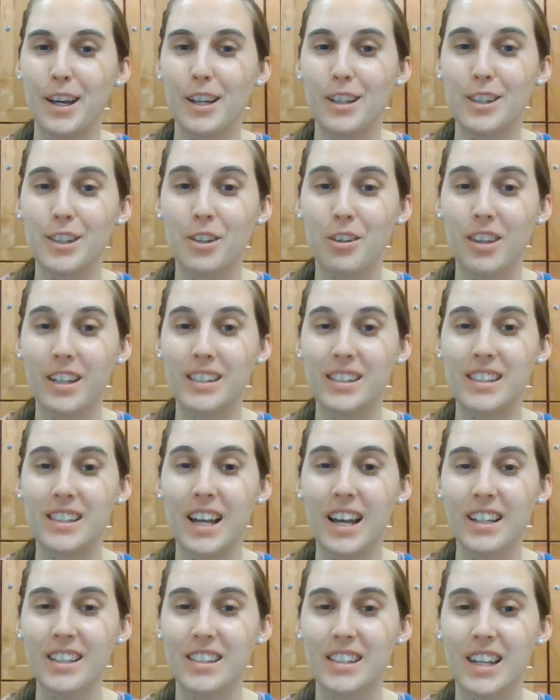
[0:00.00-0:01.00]
So this
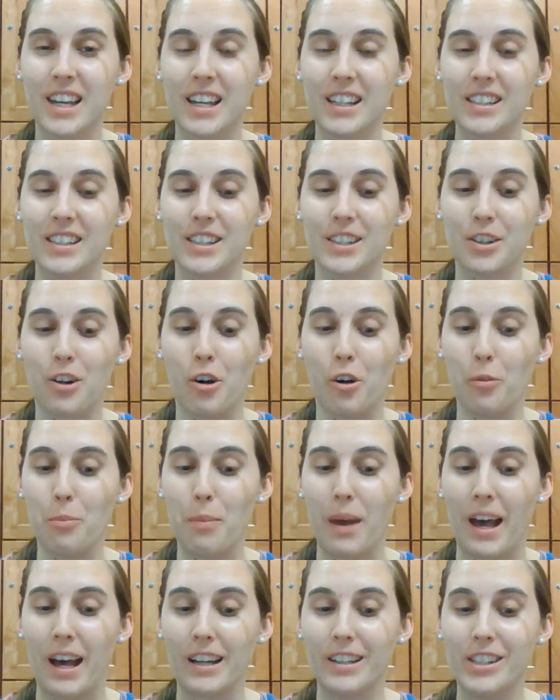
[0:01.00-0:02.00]
next case is called
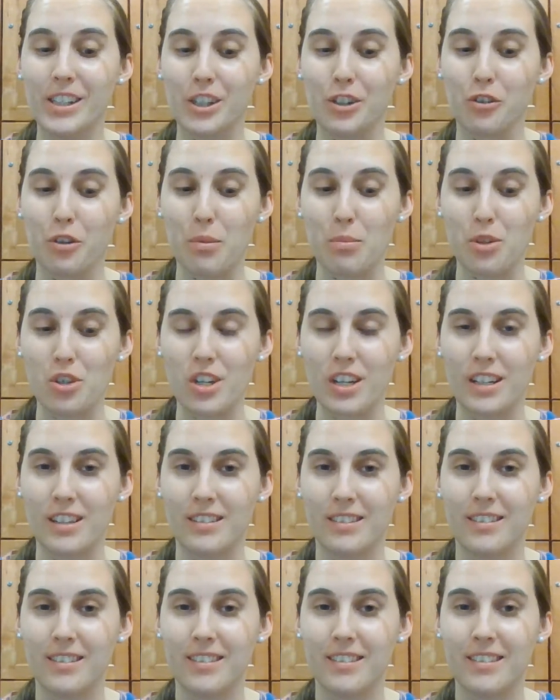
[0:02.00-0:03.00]
bad description.
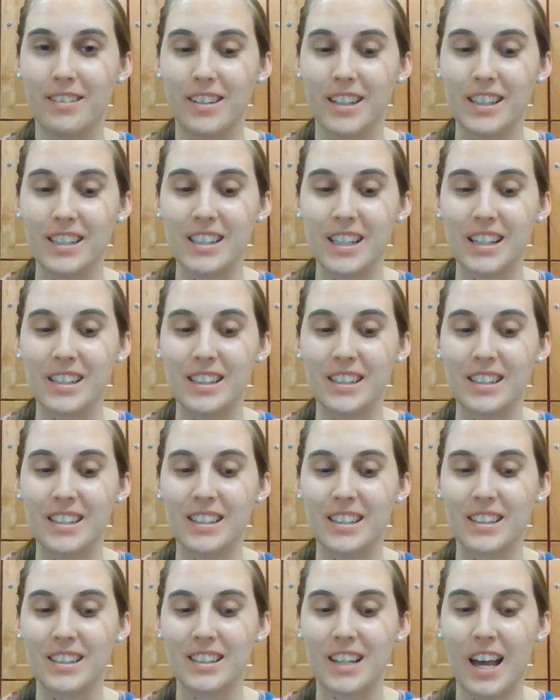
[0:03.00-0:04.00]
It says in
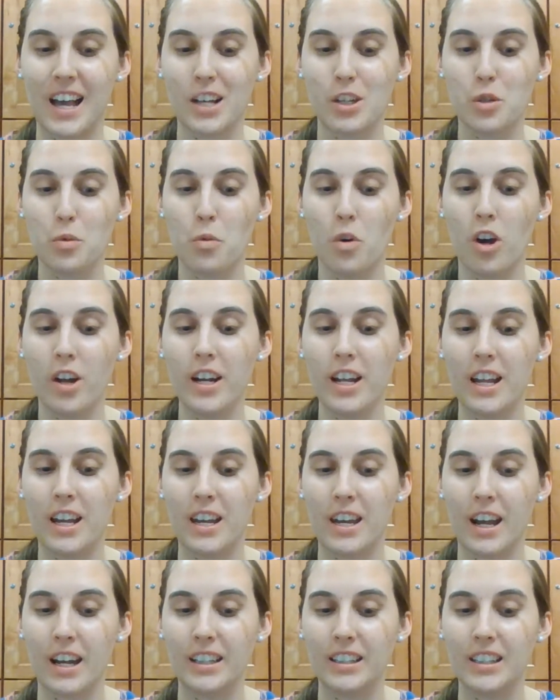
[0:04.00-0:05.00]
Saskatchewan in
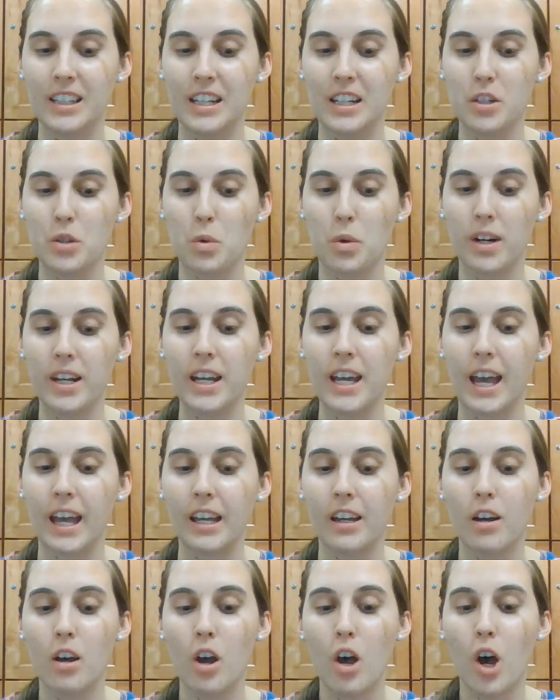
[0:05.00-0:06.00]

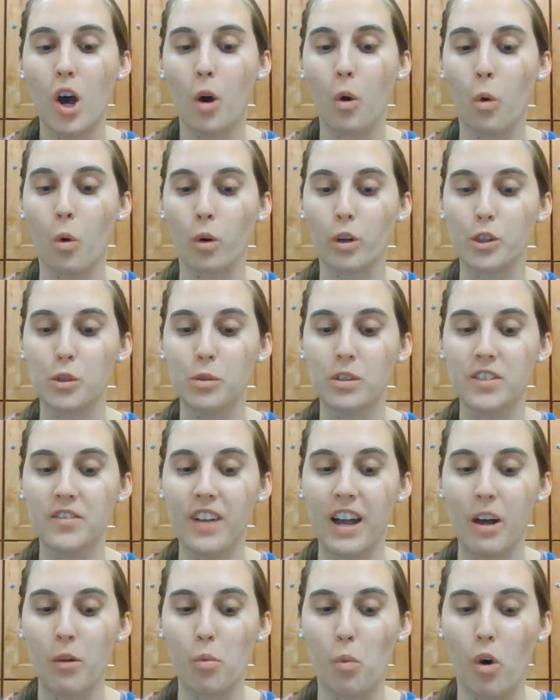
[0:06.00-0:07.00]
1928, a horse was
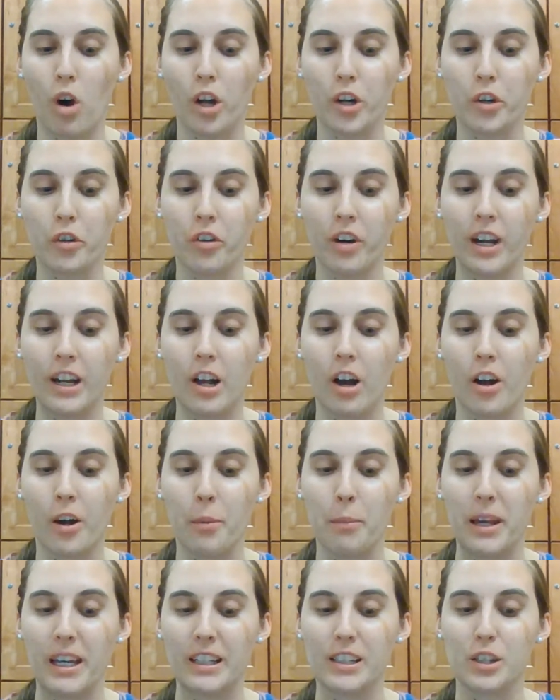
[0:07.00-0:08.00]
found wandering on a
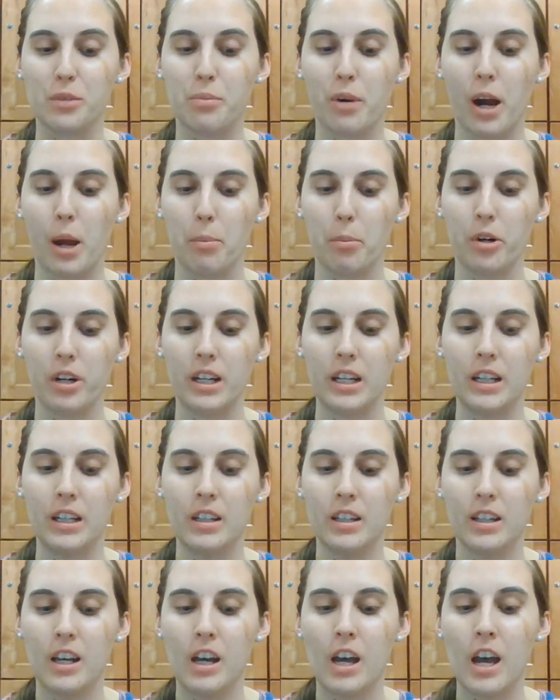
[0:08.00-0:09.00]
man's property.
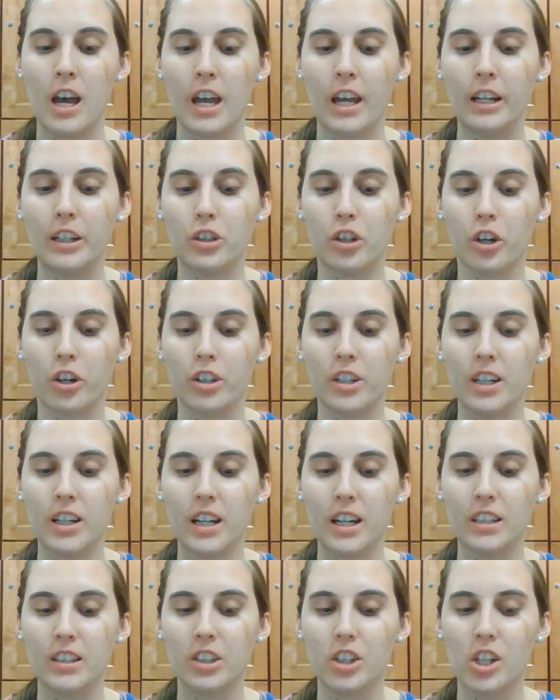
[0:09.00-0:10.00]
He turned it
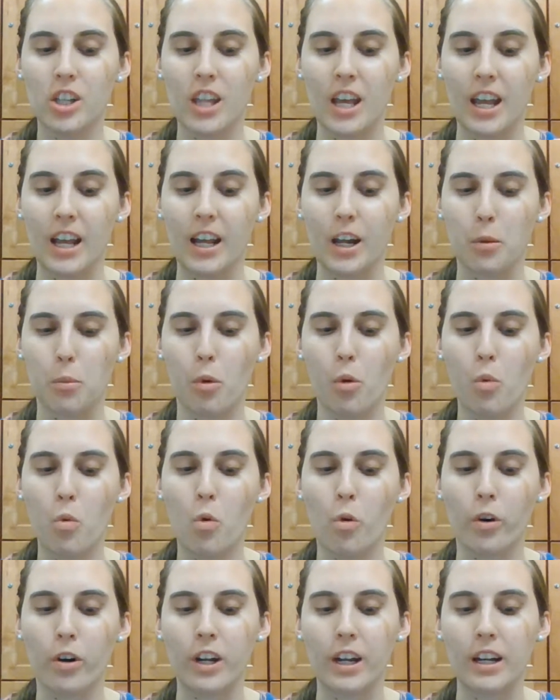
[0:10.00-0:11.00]
in to the animal
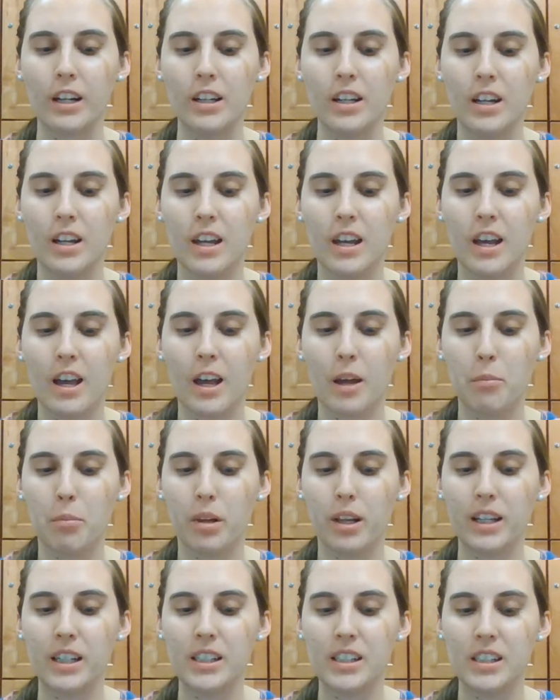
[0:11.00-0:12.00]
warden and
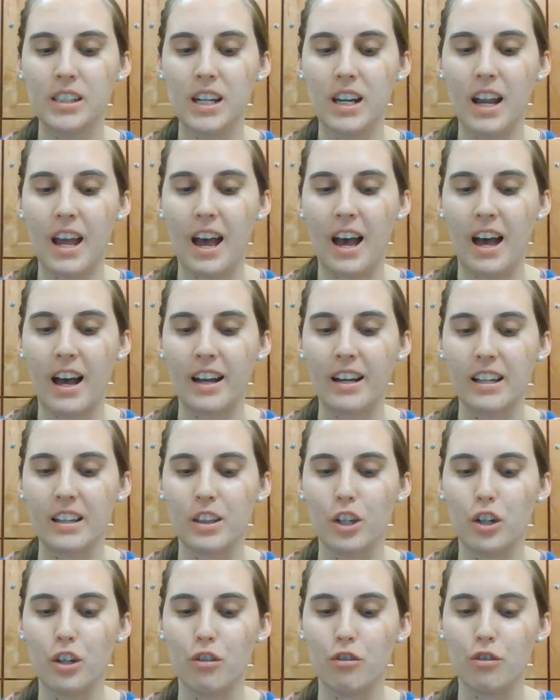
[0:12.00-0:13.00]
placed an ad in
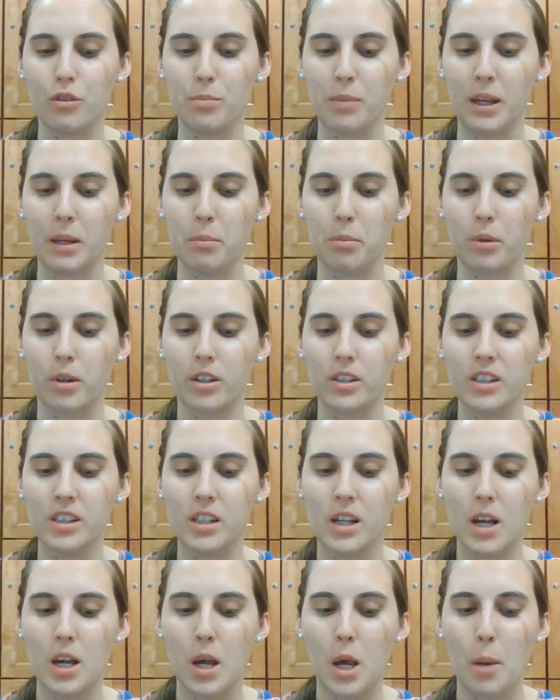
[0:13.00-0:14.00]
the newspapers,
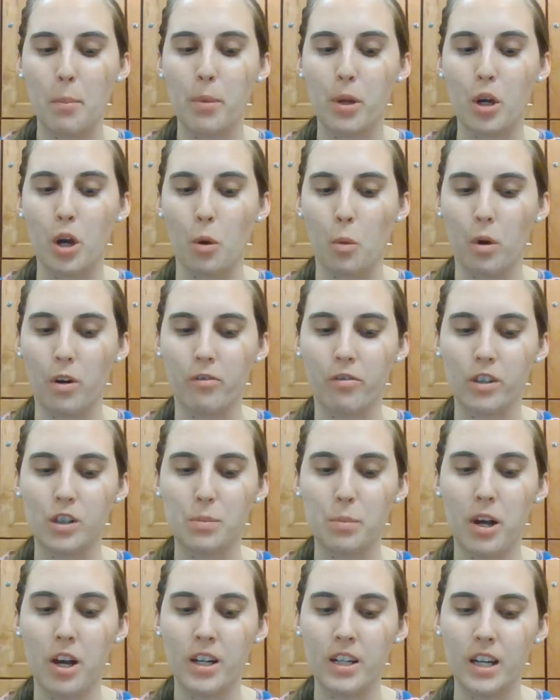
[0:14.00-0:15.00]
but no one
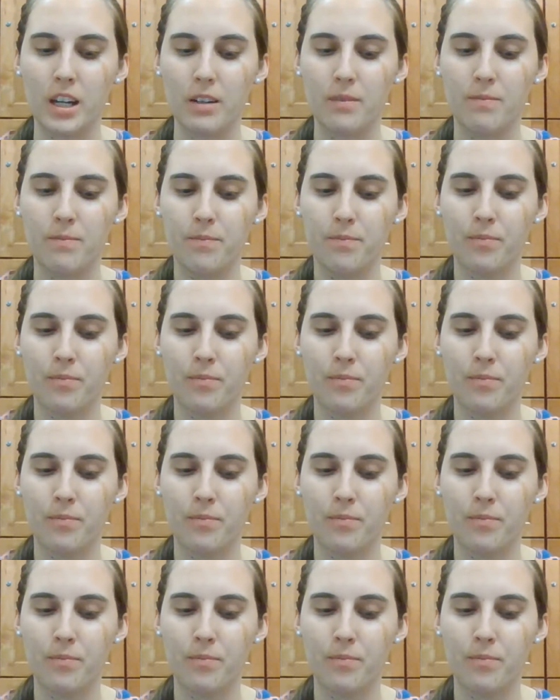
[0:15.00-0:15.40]
responded.